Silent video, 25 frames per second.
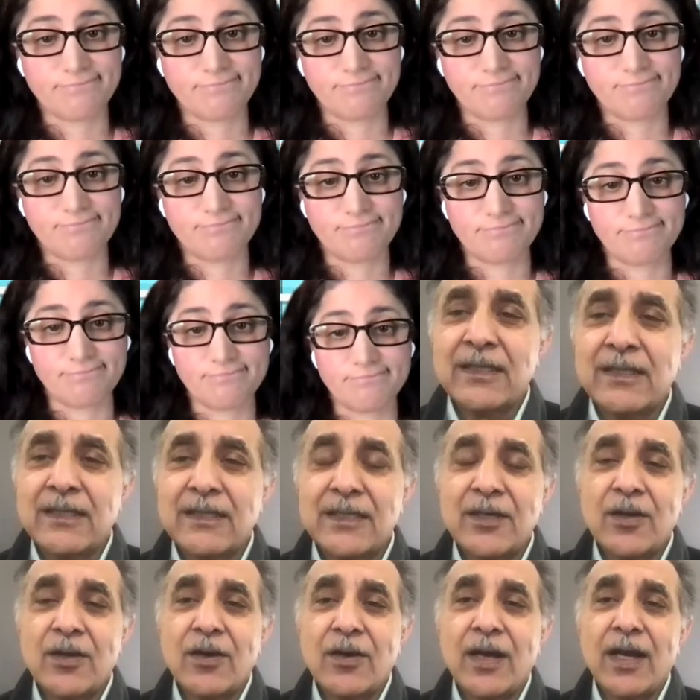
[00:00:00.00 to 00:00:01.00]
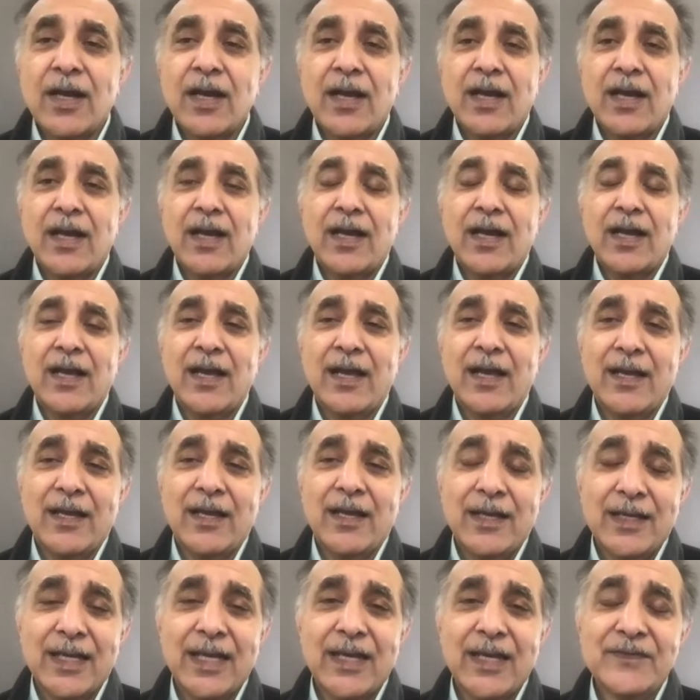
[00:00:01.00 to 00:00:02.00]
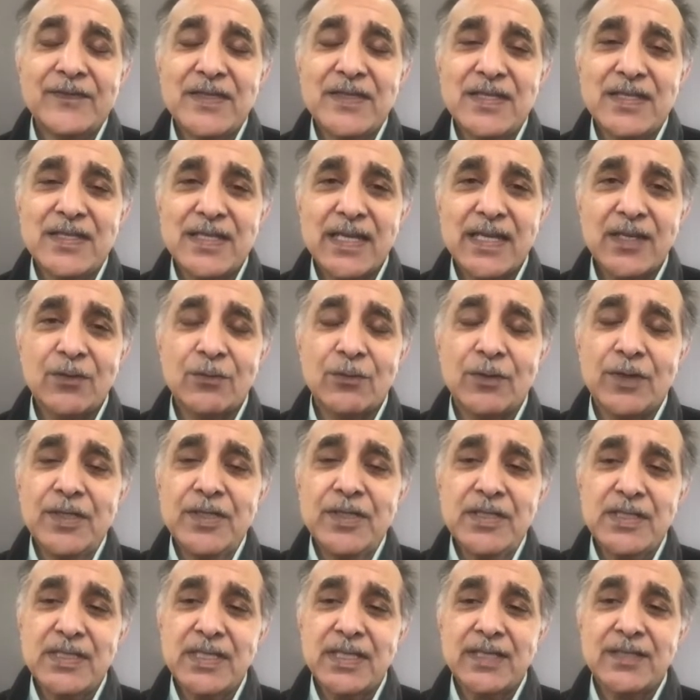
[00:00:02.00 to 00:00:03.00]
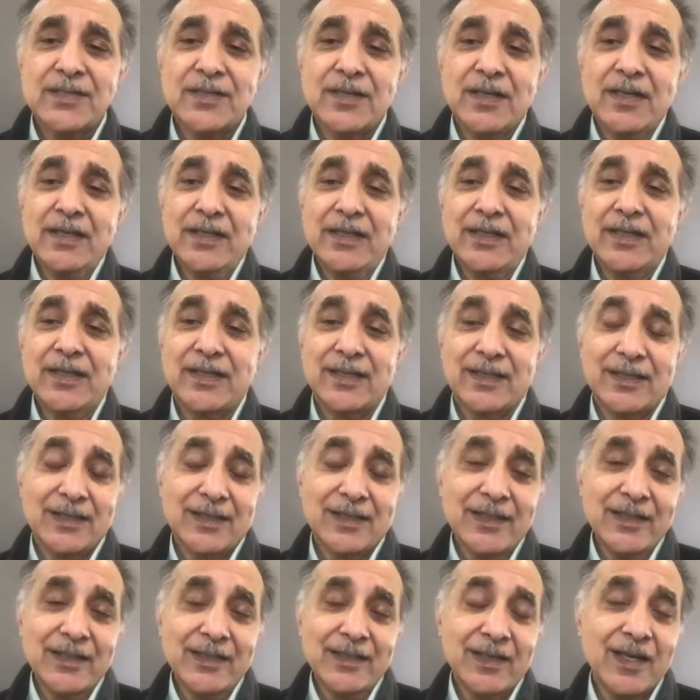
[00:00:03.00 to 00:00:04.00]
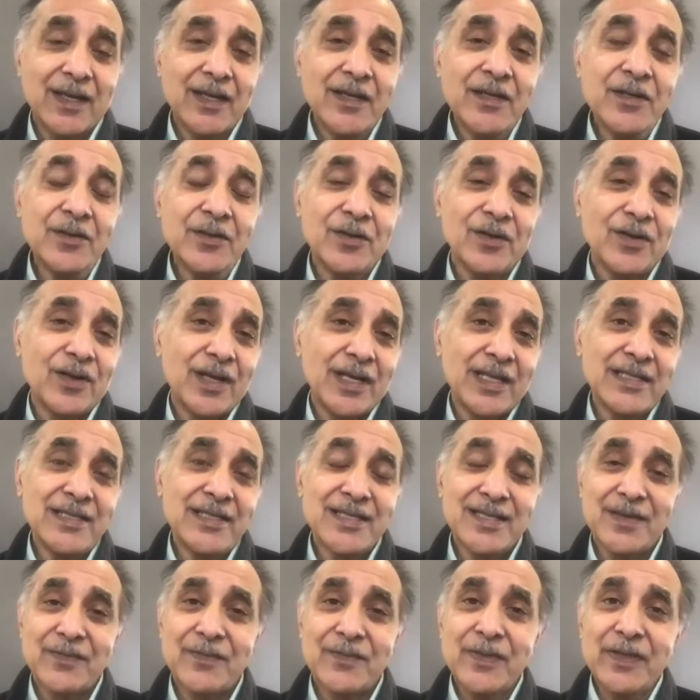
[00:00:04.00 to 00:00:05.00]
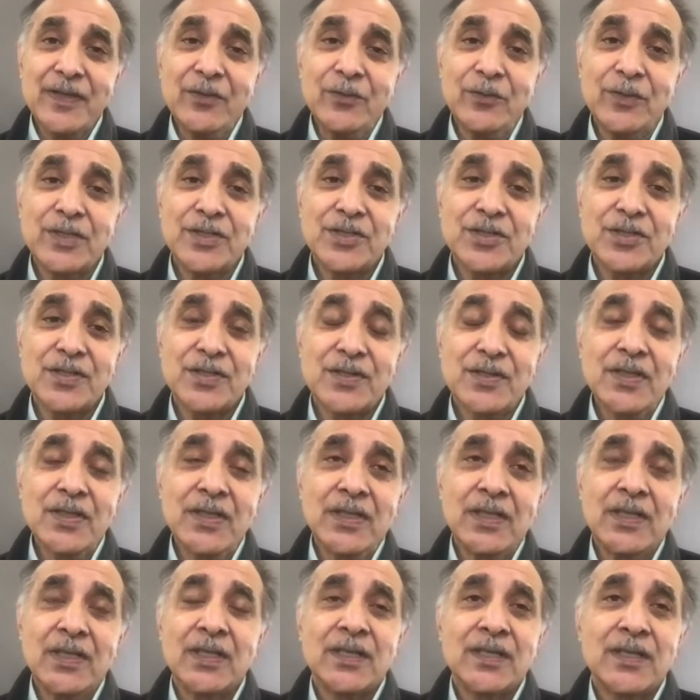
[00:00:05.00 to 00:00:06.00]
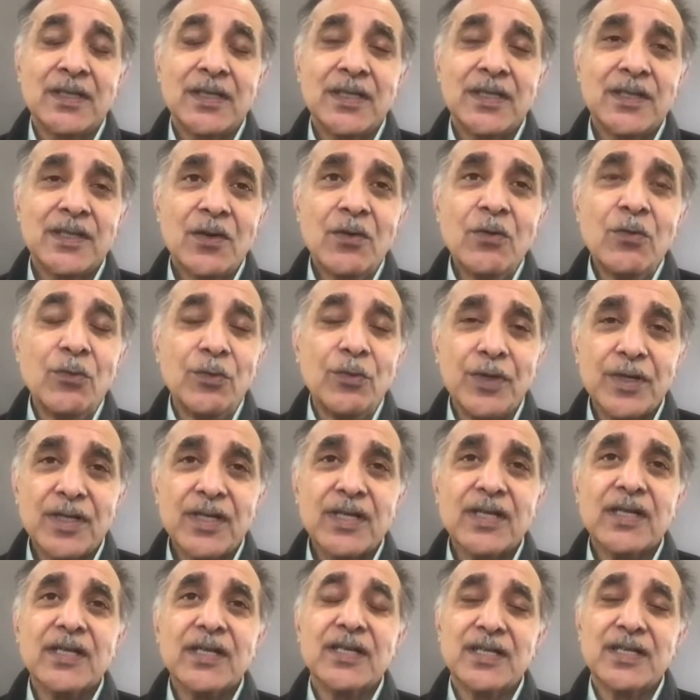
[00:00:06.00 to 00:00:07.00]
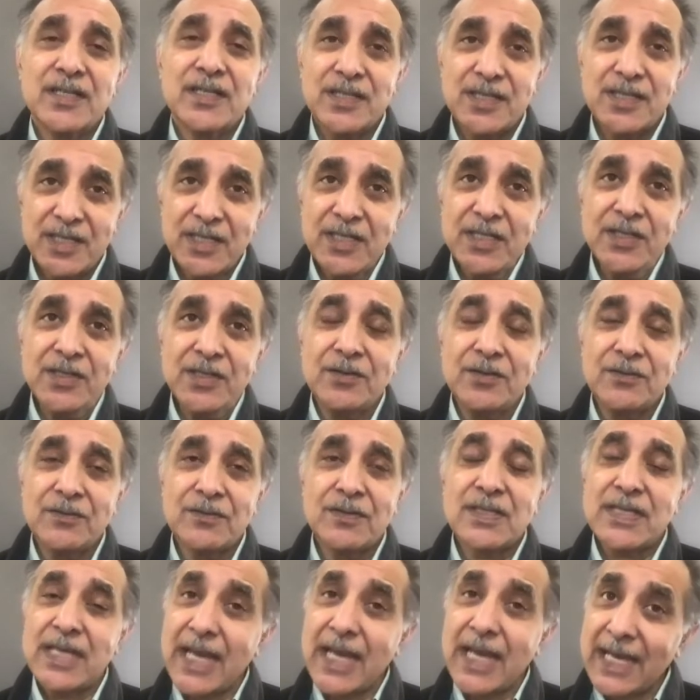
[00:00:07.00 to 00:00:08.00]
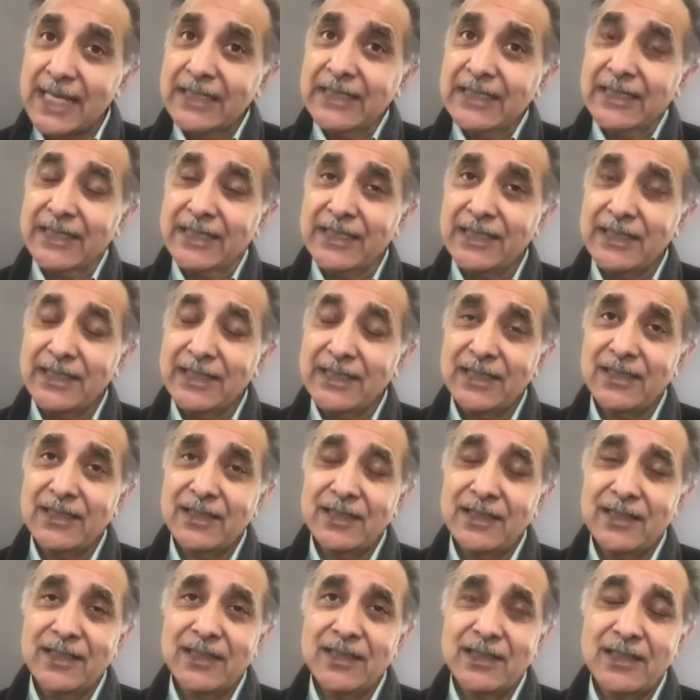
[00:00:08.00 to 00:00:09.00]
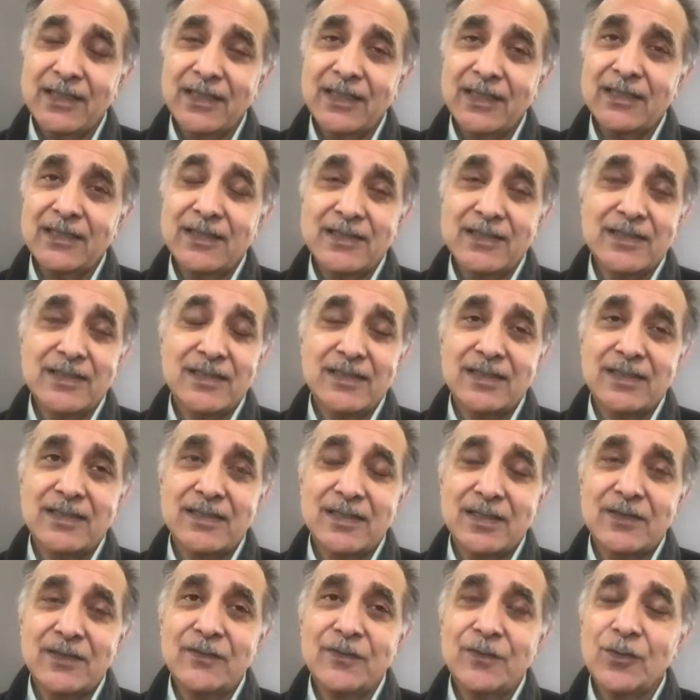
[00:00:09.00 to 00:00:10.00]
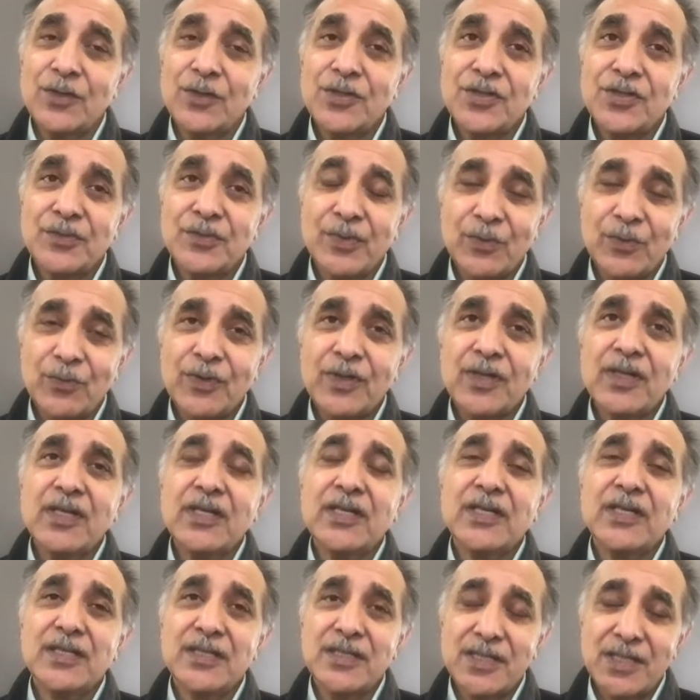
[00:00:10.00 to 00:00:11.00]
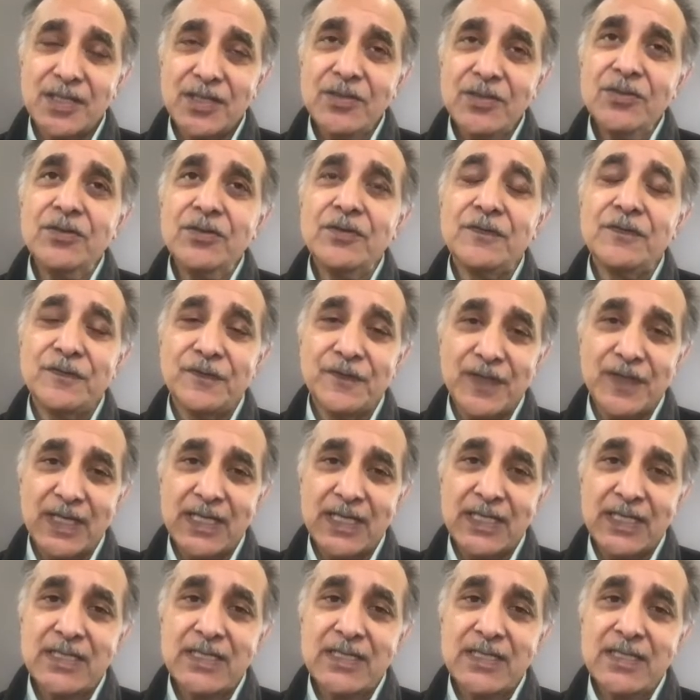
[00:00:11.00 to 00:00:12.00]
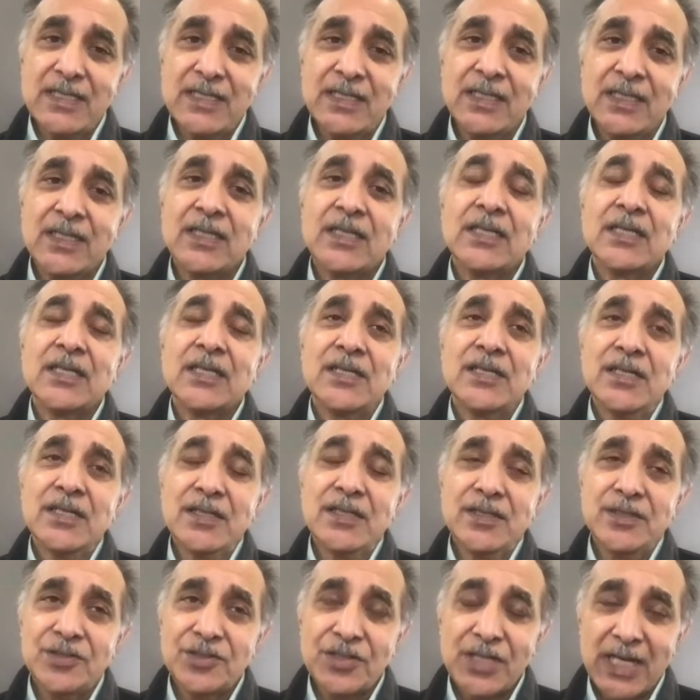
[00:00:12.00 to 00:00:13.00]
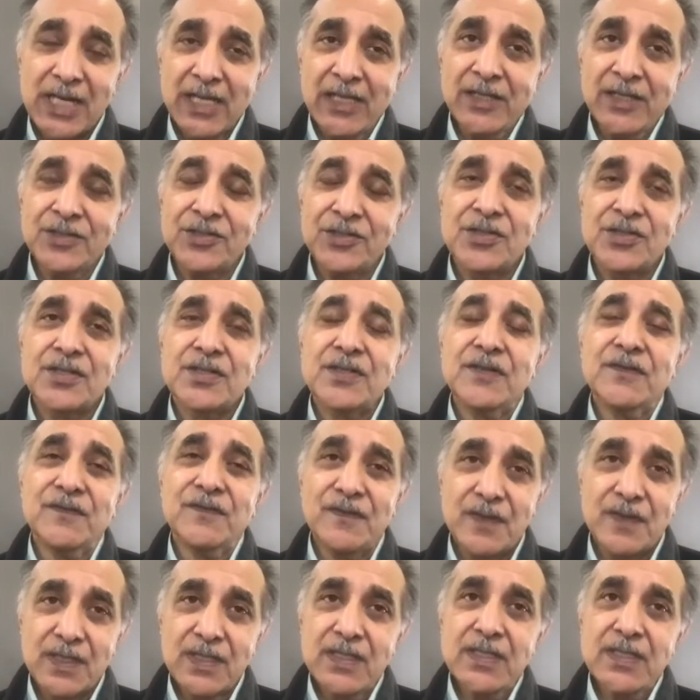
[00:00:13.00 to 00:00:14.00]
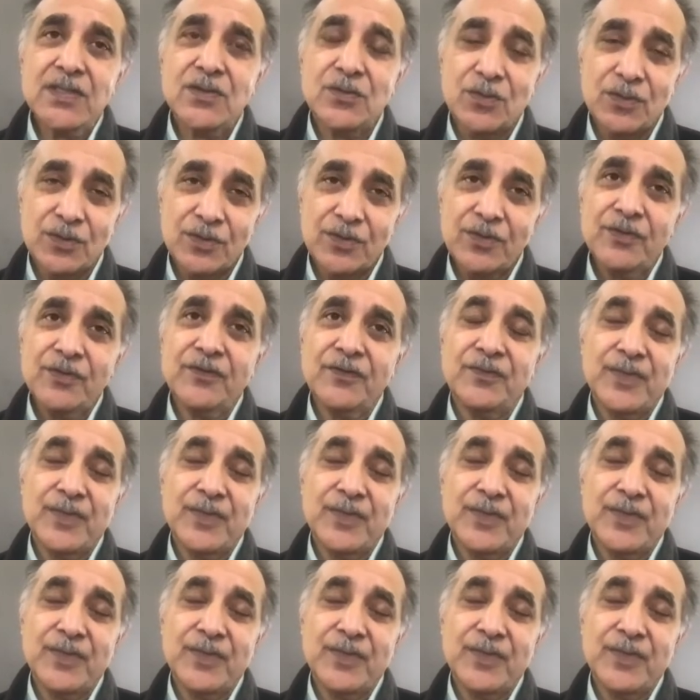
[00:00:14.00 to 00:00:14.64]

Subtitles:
And, you know, I have to second what you said, Don, and underline something, which is, you know, we're going to continue, sadly, and it's unfortunate, but we're going to continue to face challenges of this order of